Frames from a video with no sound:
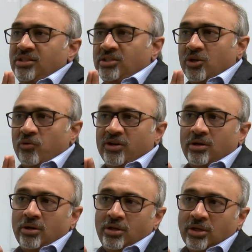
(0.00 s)
Integrated
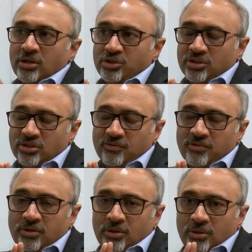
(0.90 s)
Learning Initiative
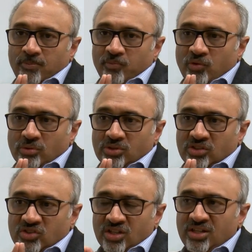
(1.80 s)
uses
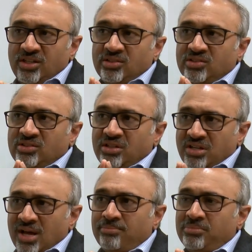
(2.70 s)
science,
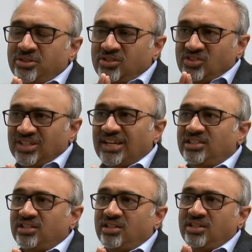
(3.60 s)
numbers,
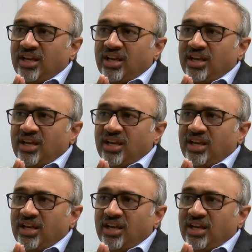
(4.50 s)
data,